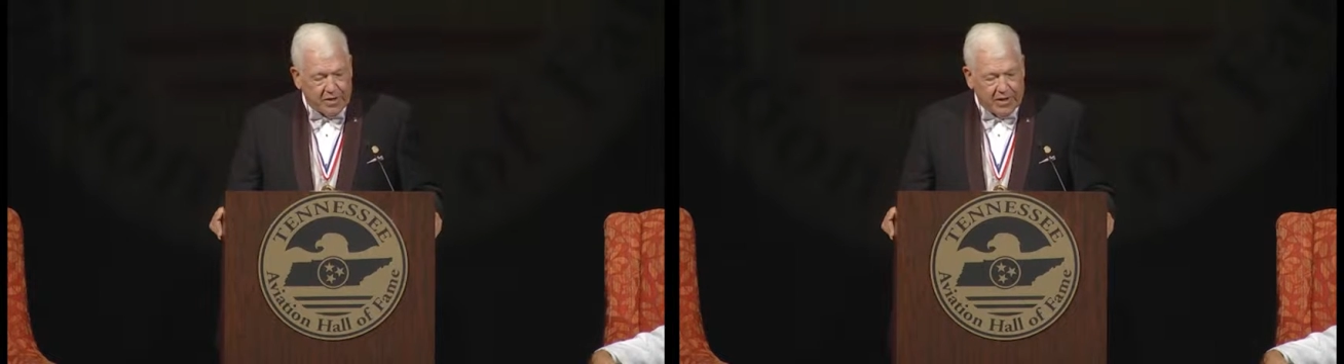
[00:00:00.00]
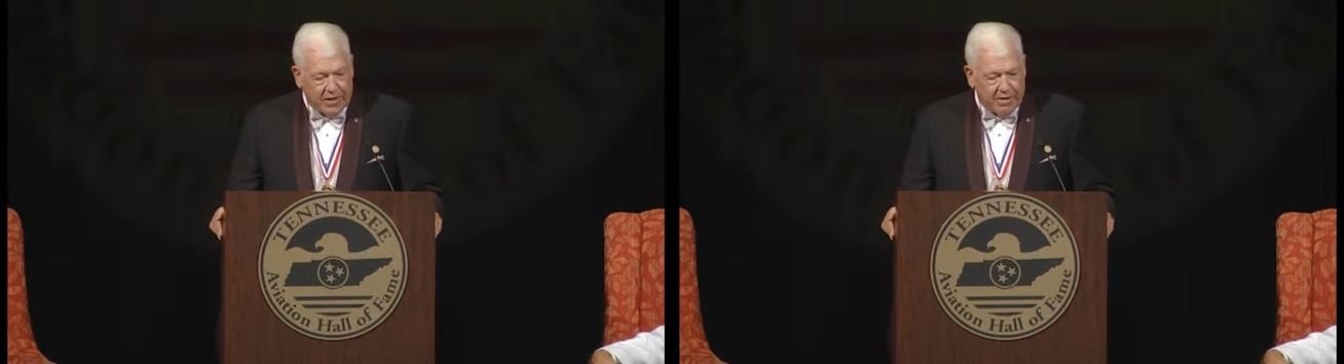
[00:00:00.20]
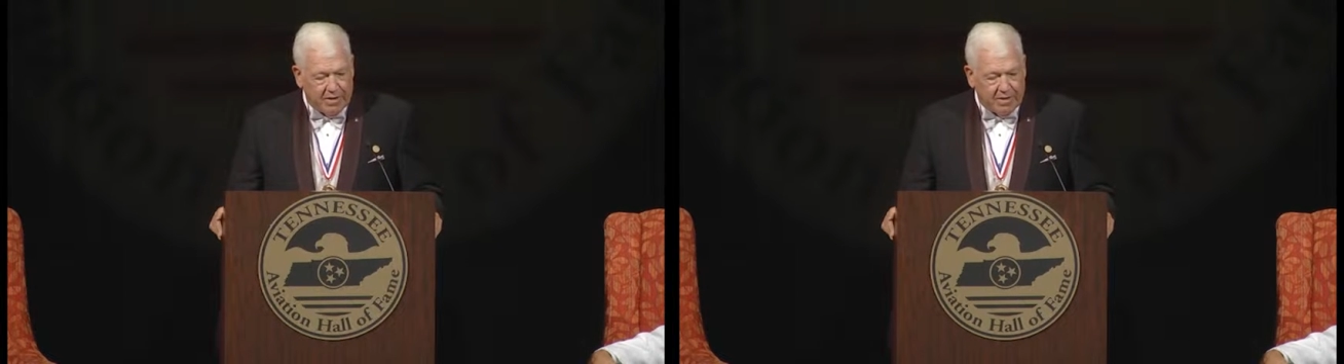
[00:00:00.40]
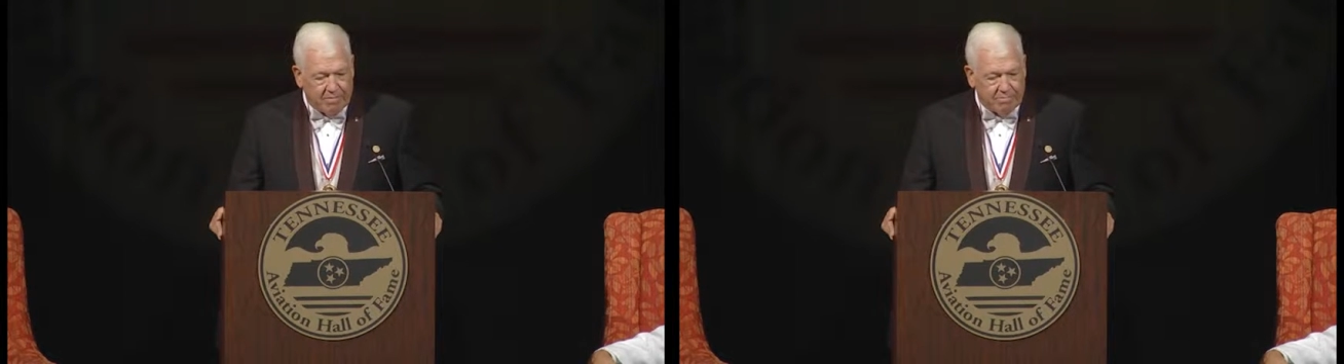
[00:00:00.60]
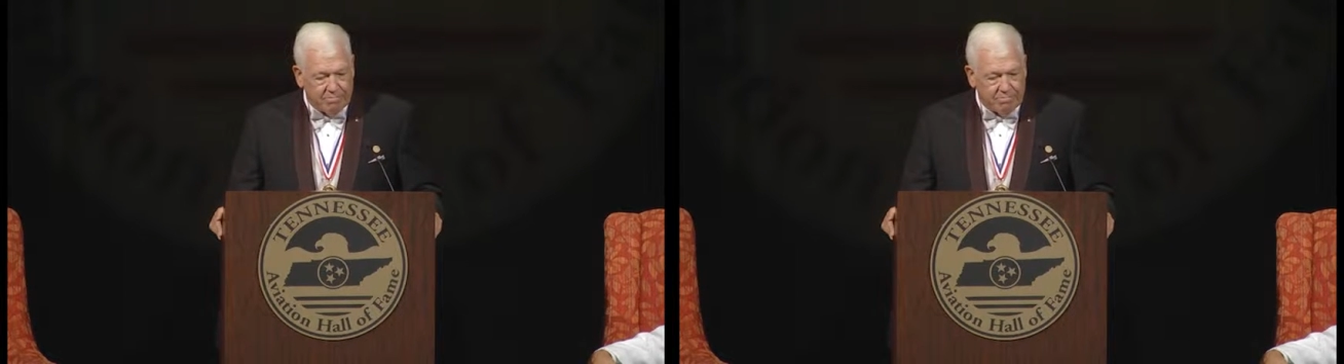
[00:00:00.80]
in
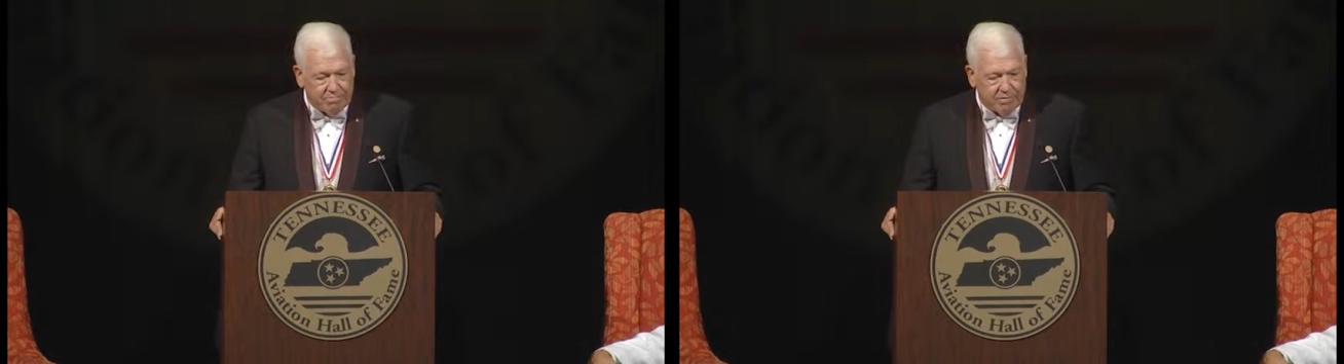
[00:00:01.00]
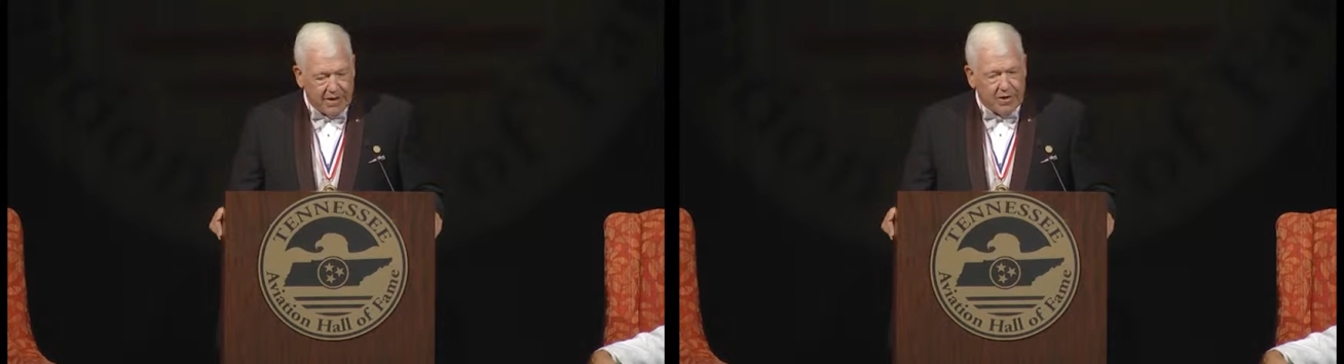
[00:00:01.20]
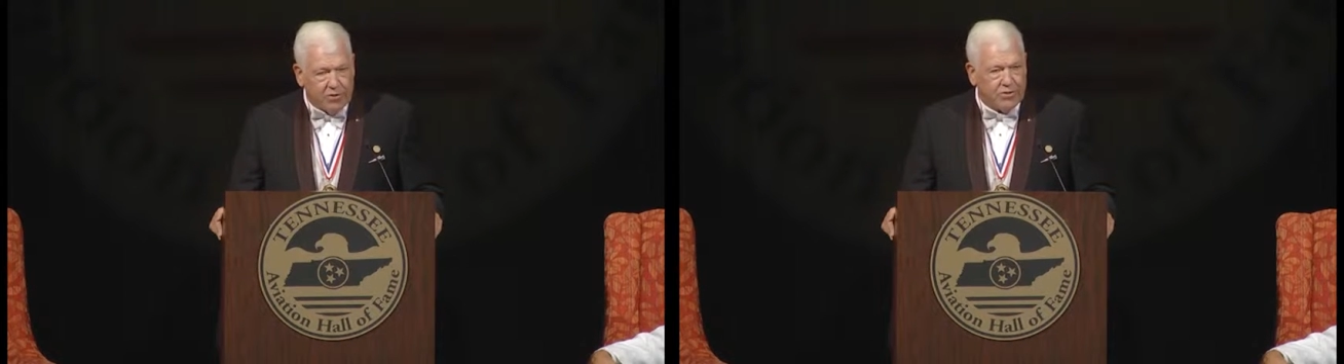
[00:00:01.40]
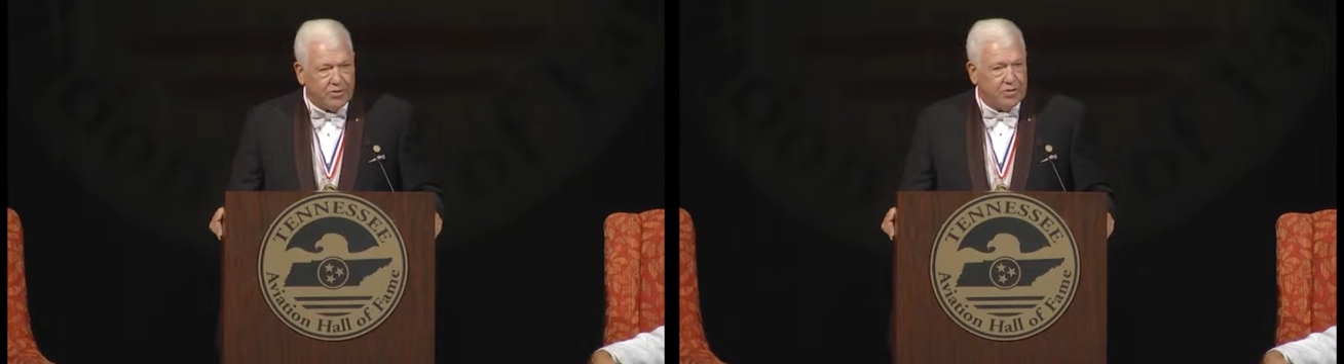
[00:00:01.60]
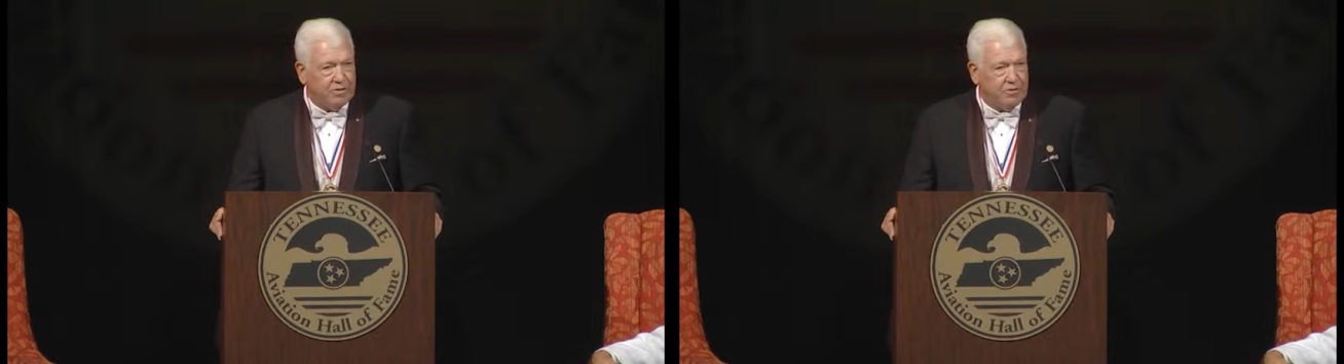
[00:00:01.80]

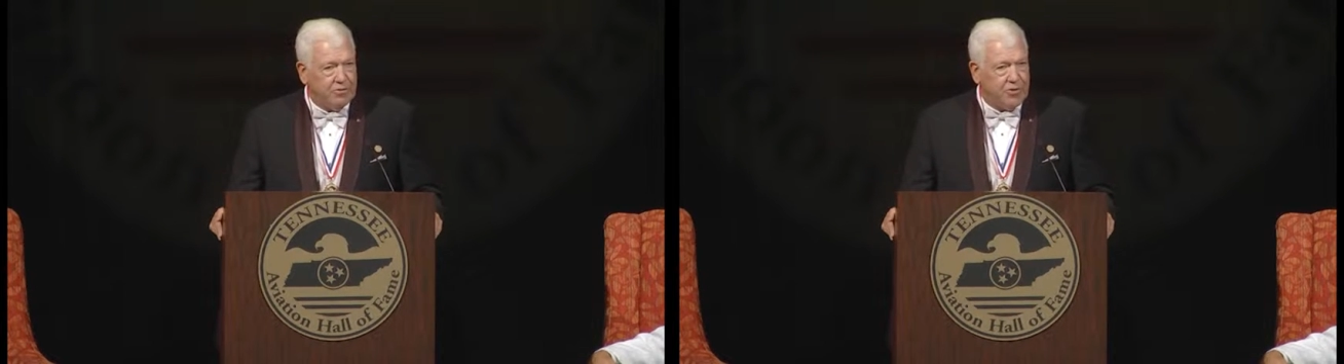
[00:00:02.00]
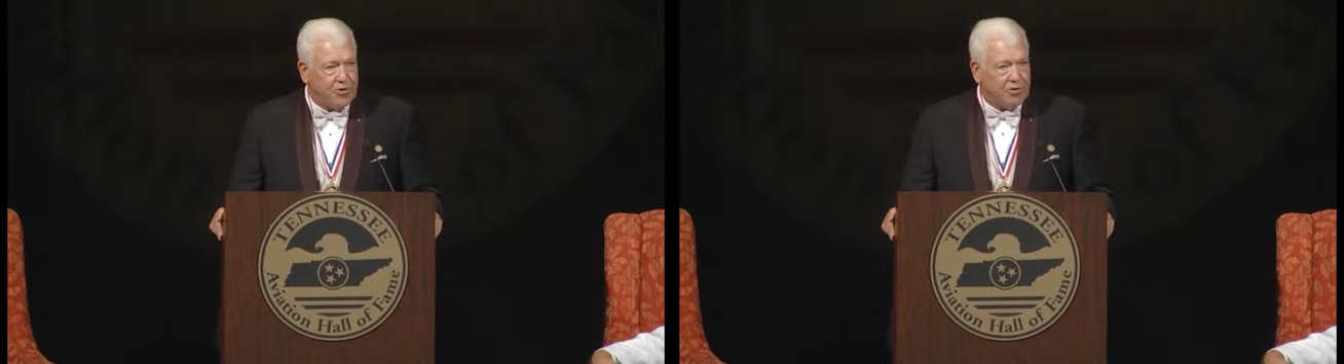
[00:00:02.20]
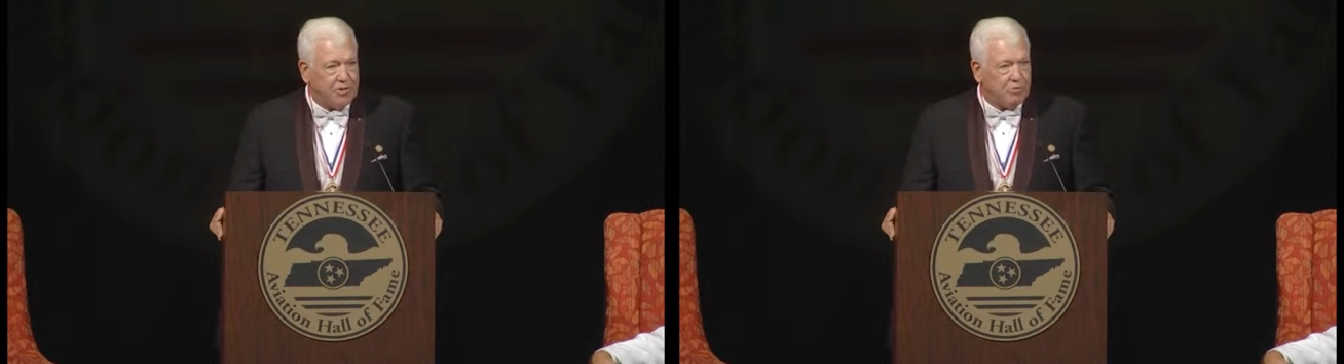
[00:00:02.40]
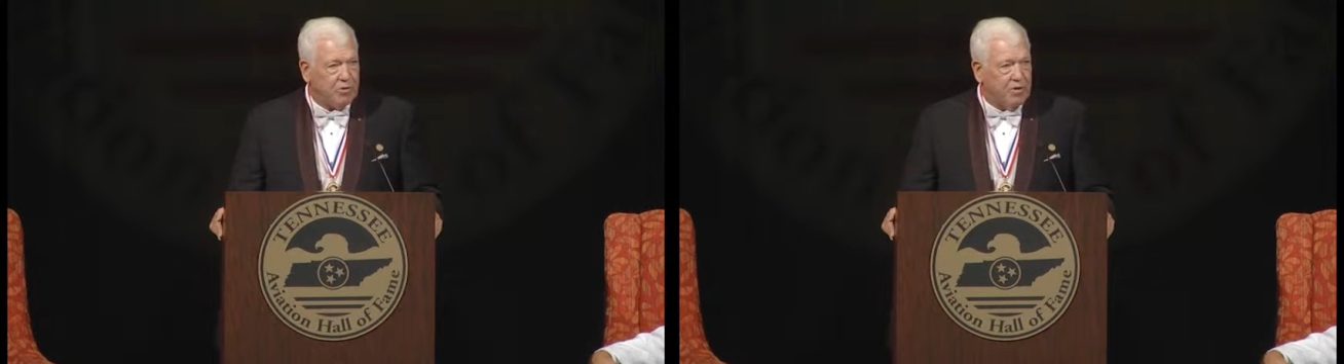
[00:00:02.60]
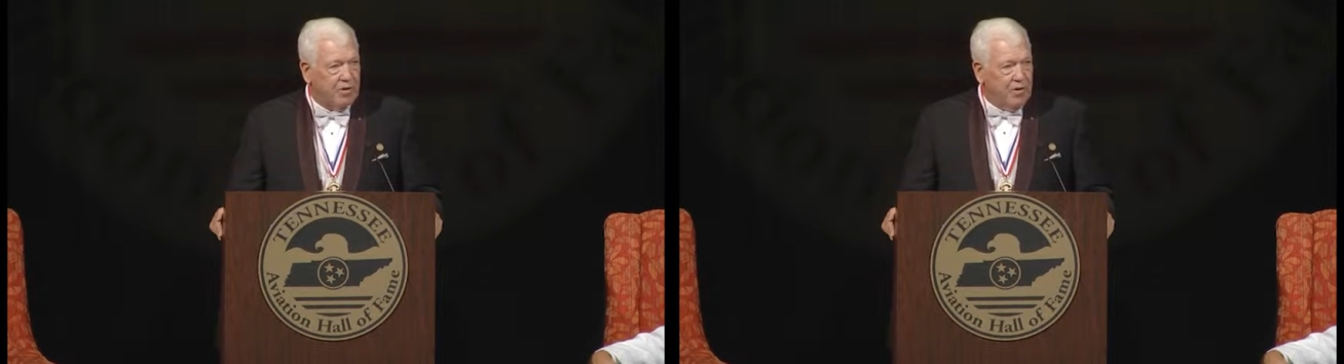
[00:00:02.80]
Lakehurst, New Jersey, we're